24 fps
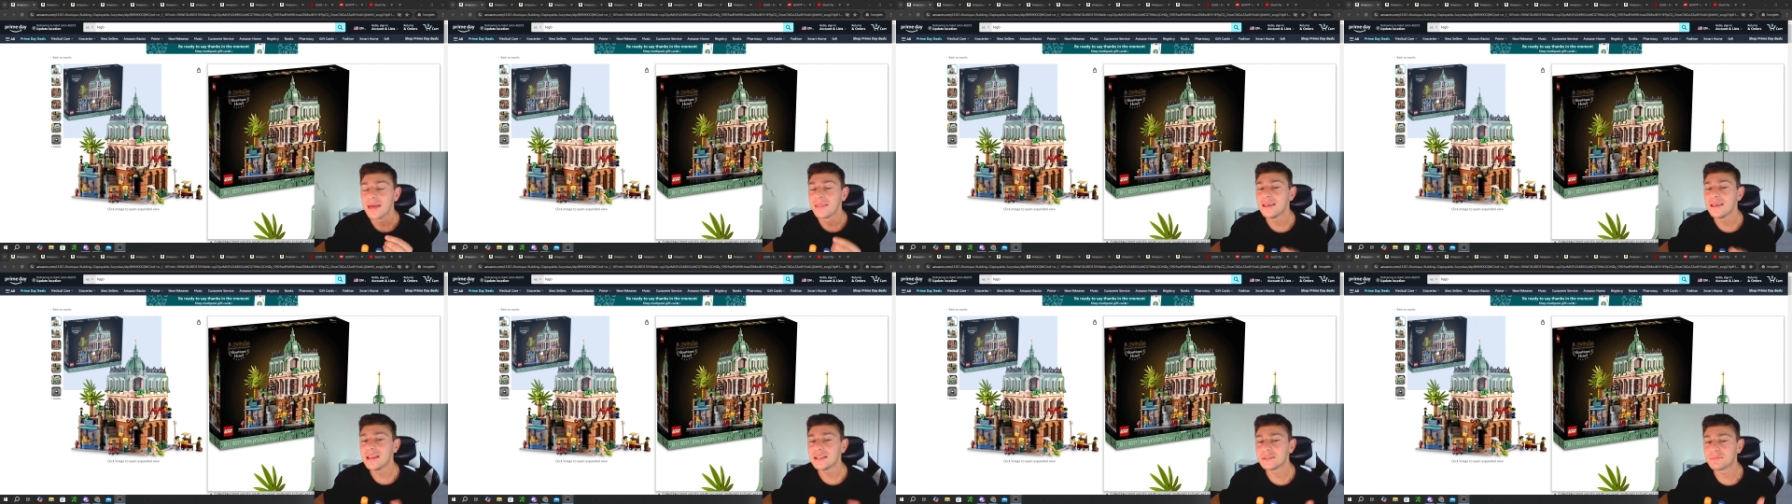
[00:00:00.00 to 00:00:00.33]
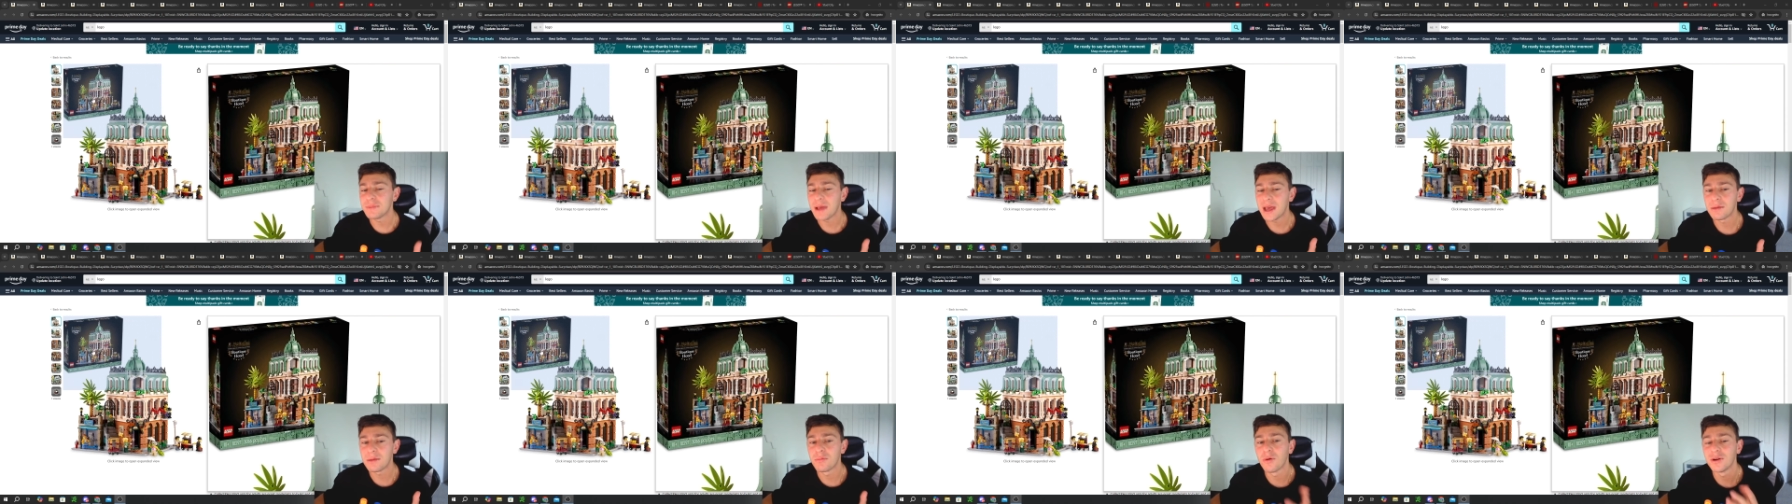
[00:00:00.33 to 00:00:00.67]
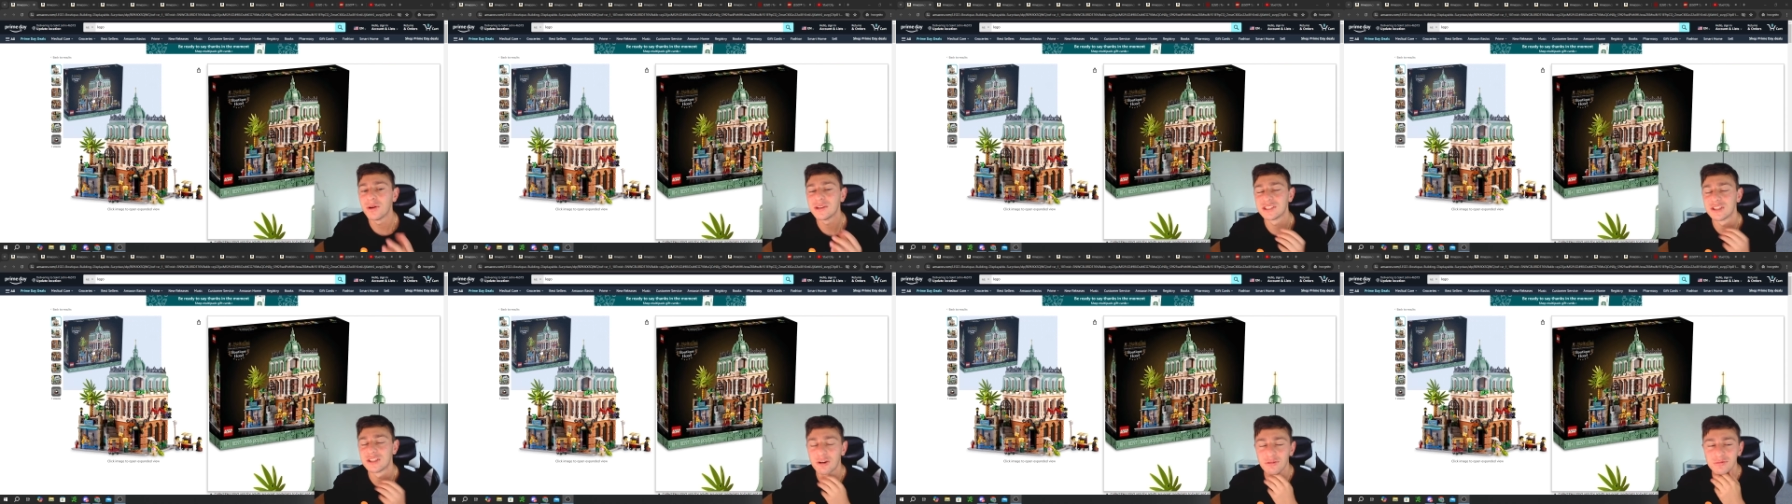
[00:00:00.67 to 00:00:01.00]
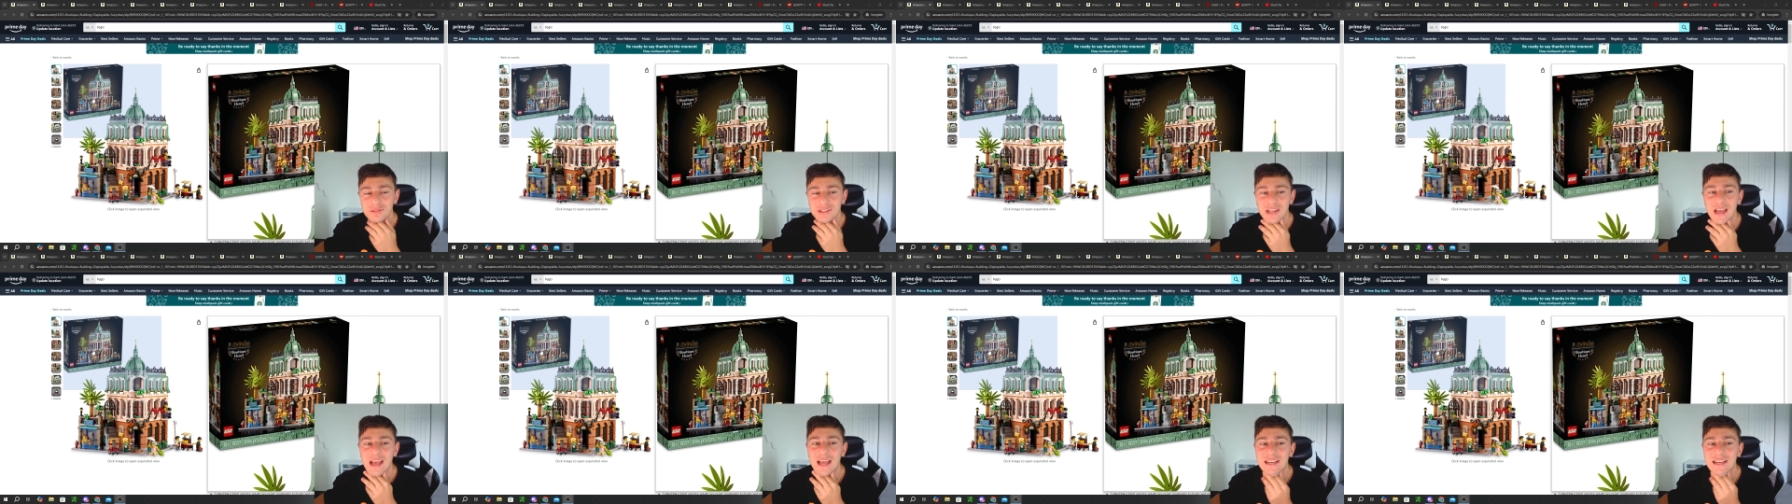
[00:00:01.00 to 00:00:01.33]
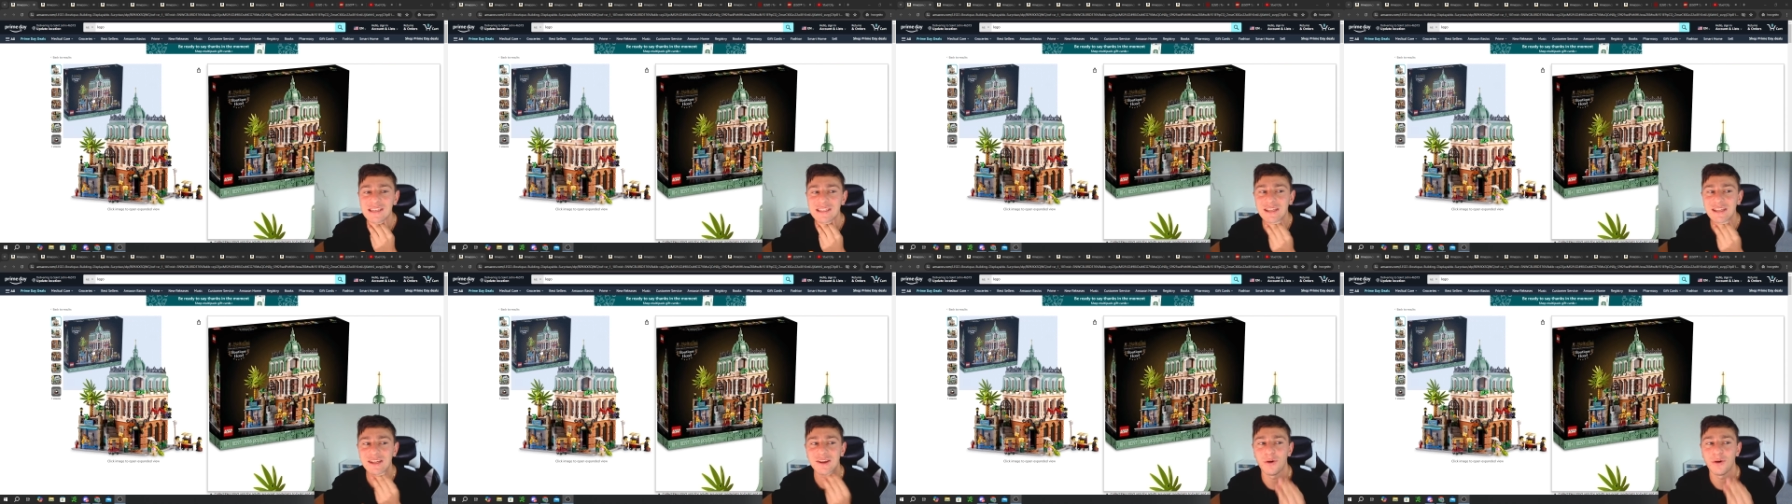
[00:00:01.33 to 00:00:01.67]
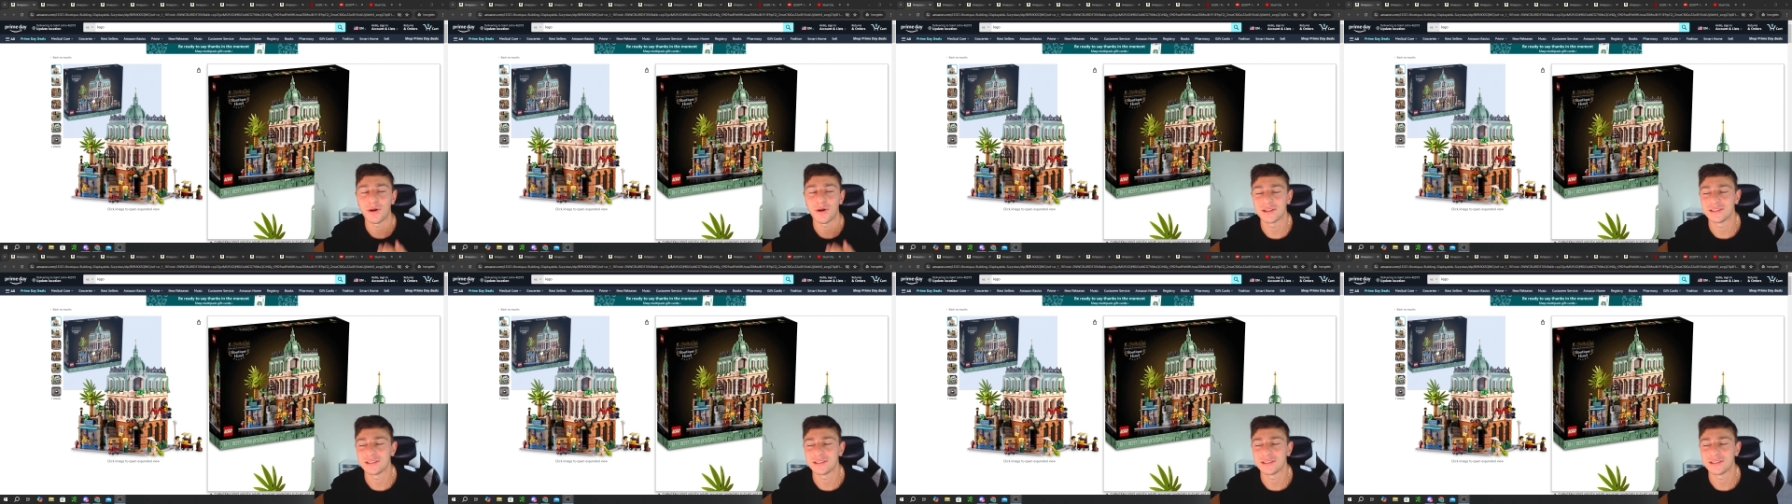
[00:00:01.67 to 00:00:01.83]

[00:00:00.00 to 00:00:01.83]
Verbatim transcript: These bad boys don't tend to go